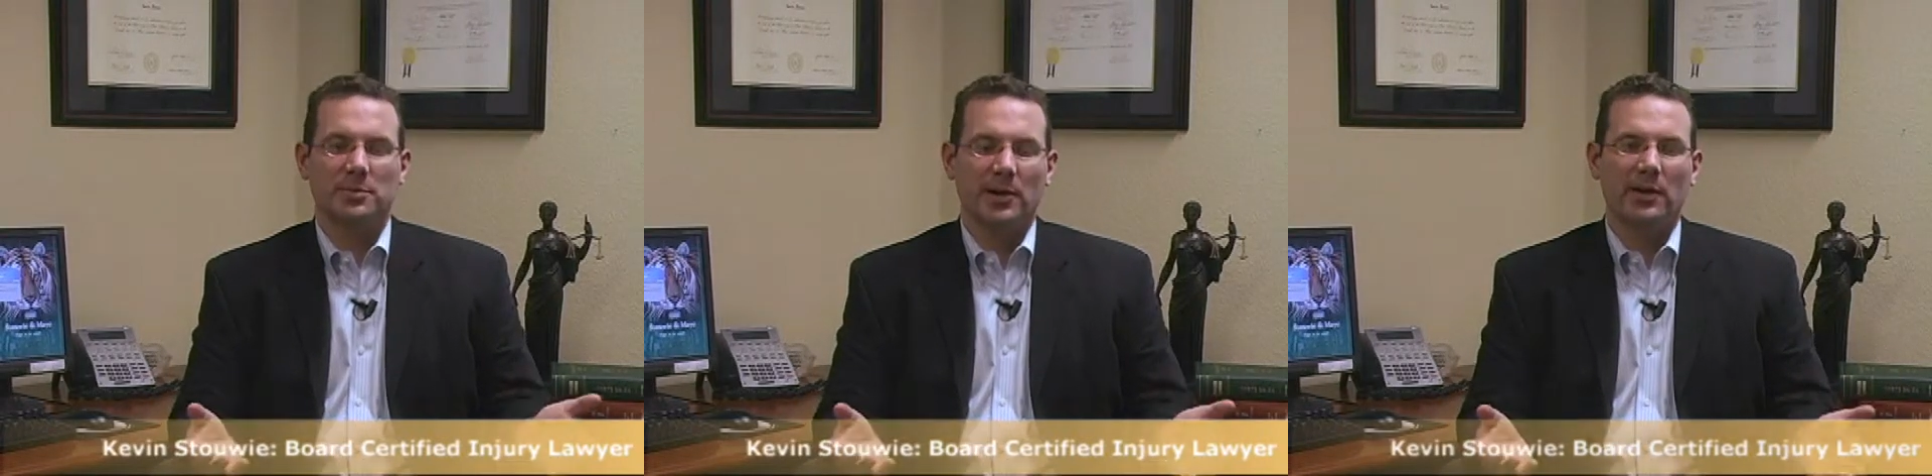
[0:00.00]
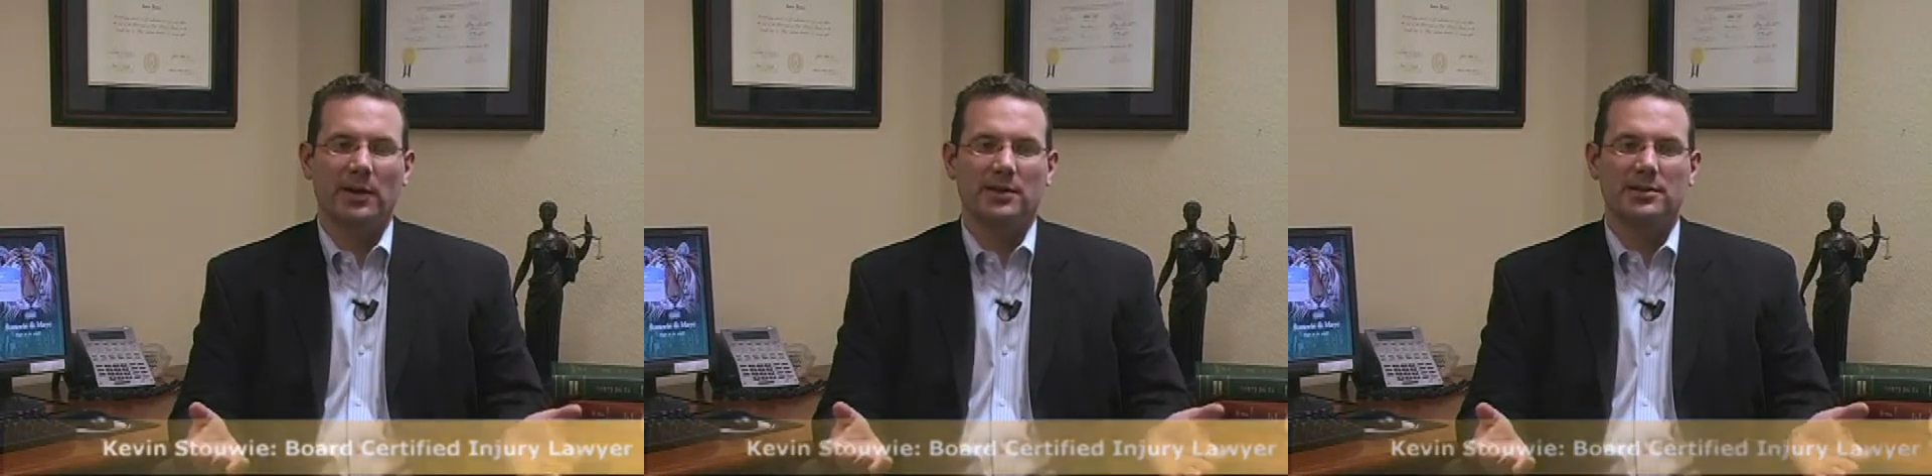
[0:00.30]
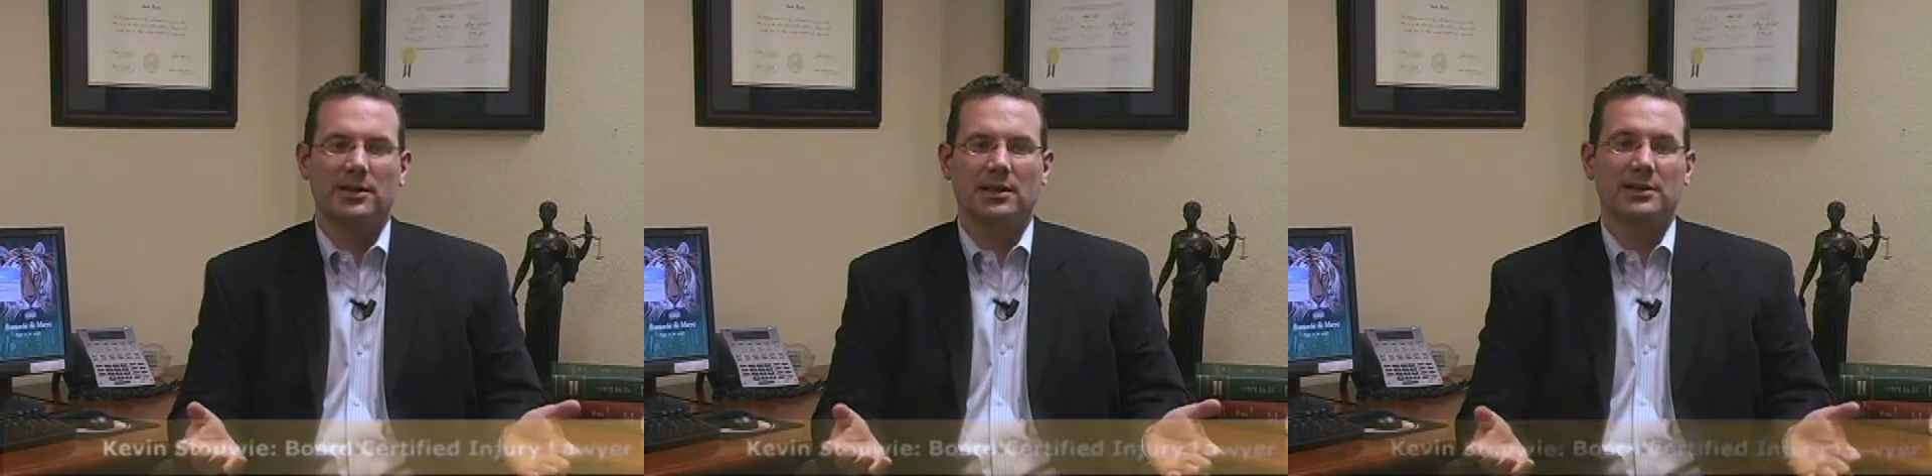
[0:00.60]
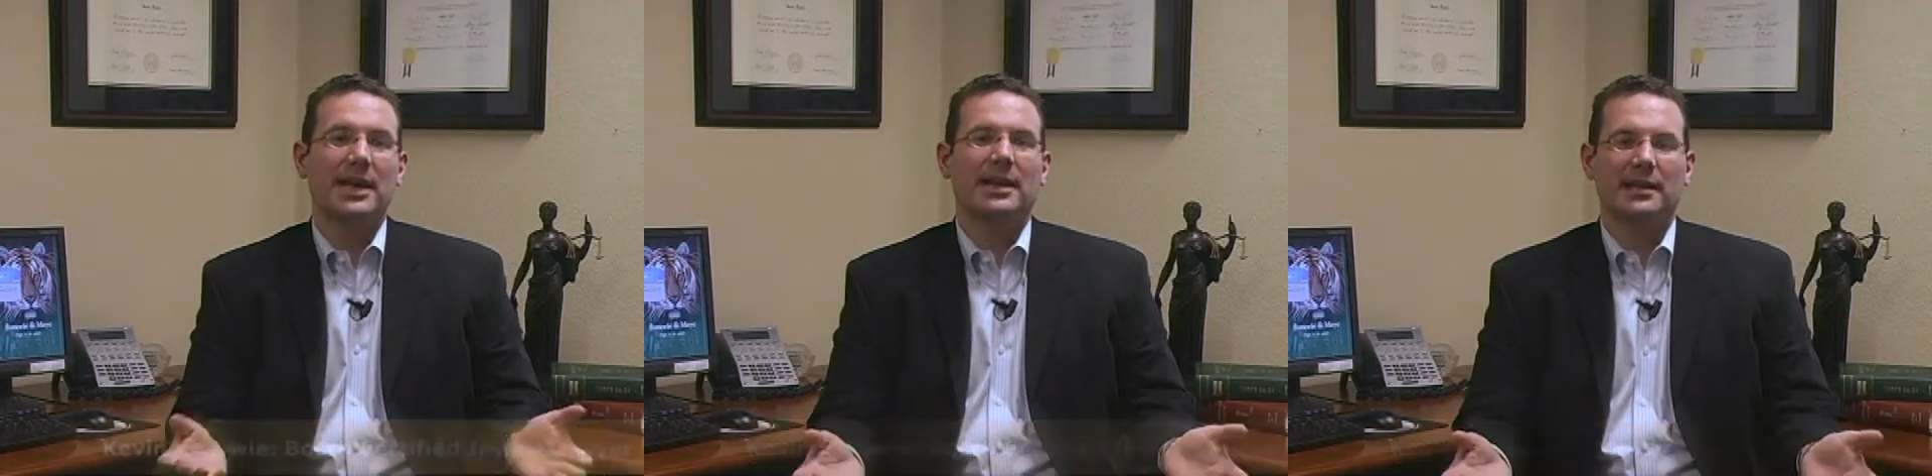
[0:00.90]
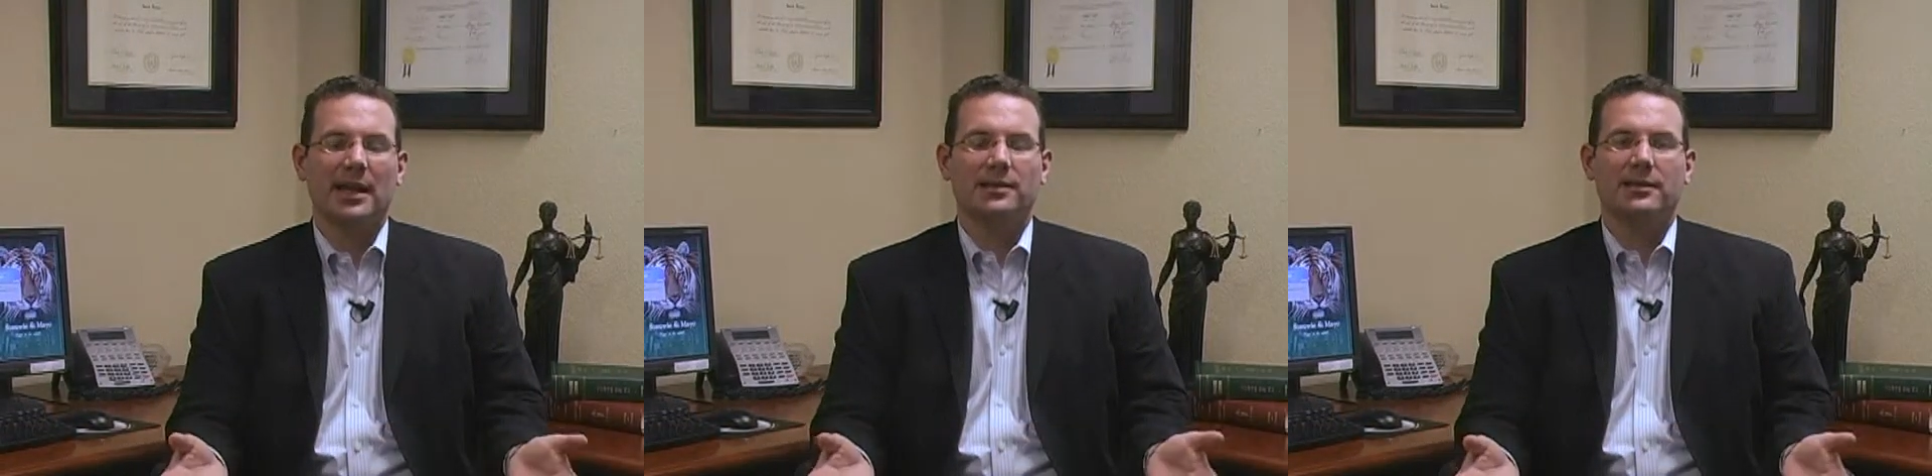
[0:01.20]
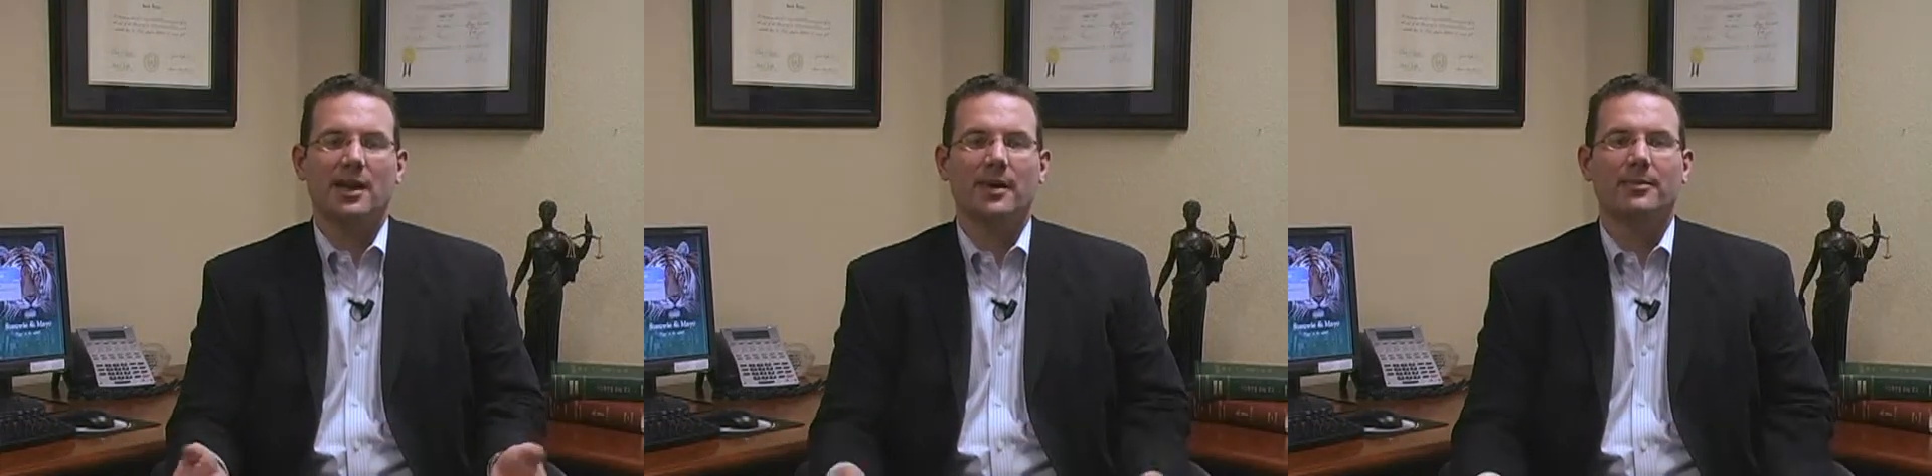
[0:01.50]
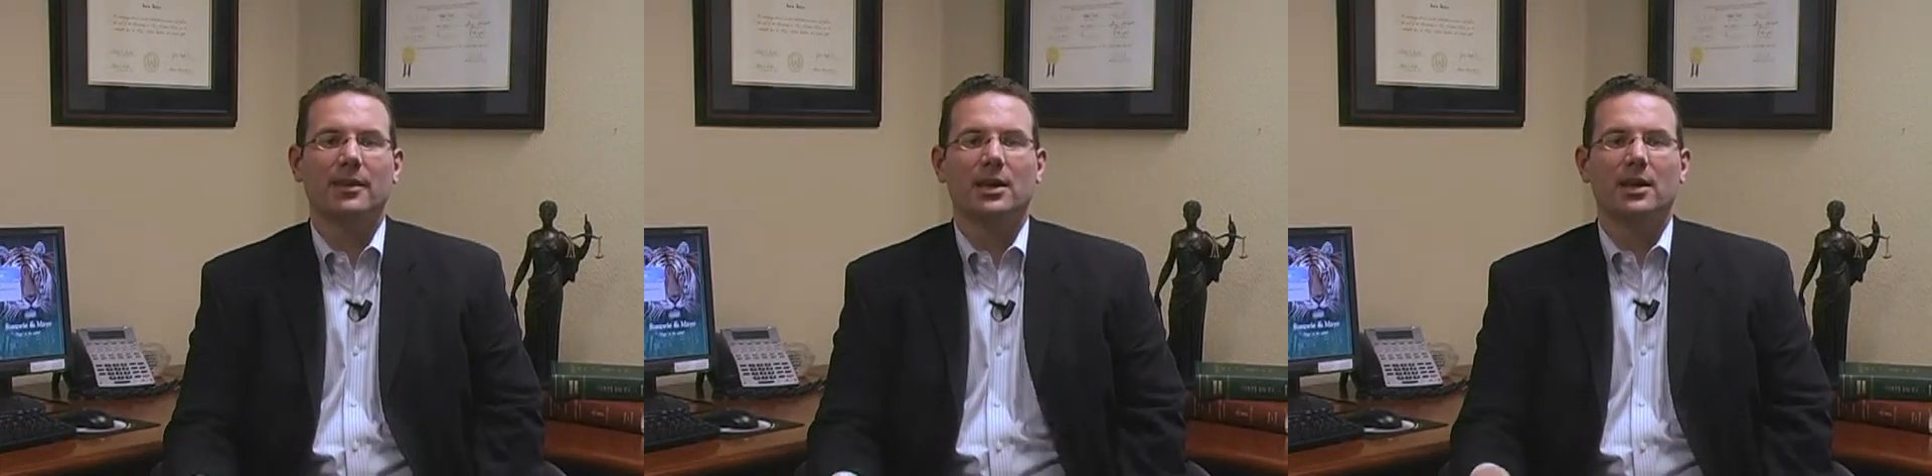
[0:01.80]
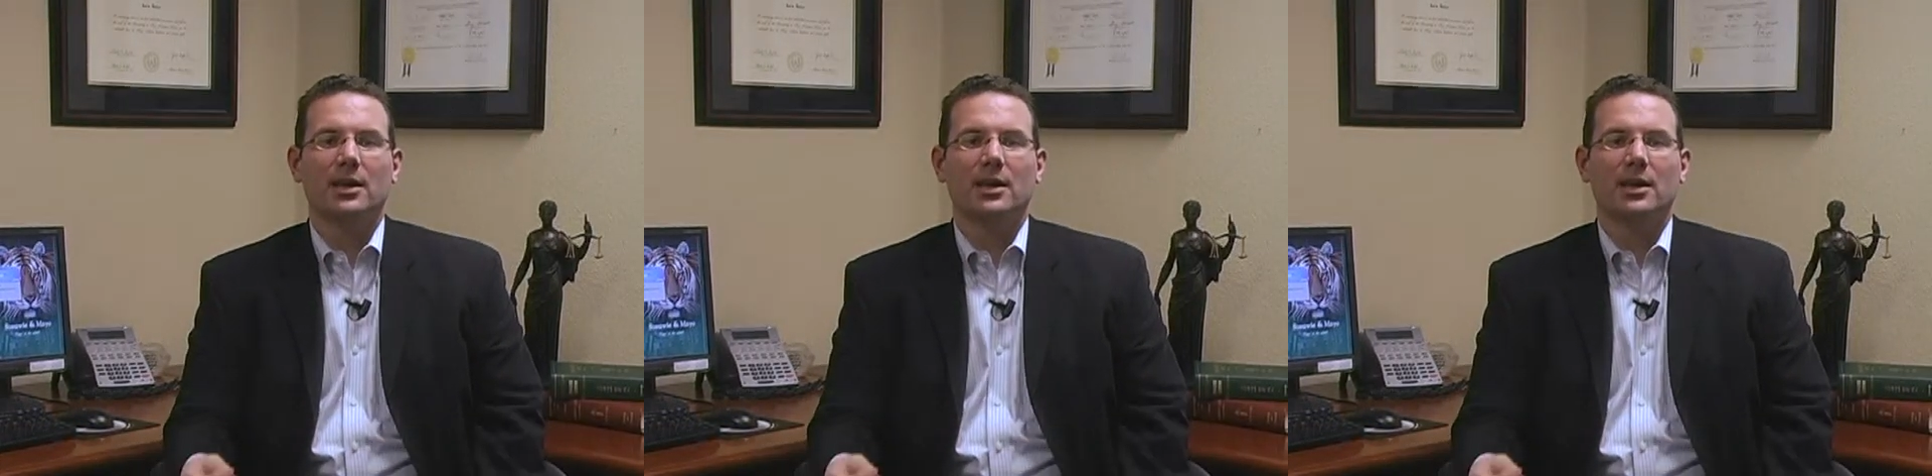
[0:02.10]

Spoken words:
experience in taking that step.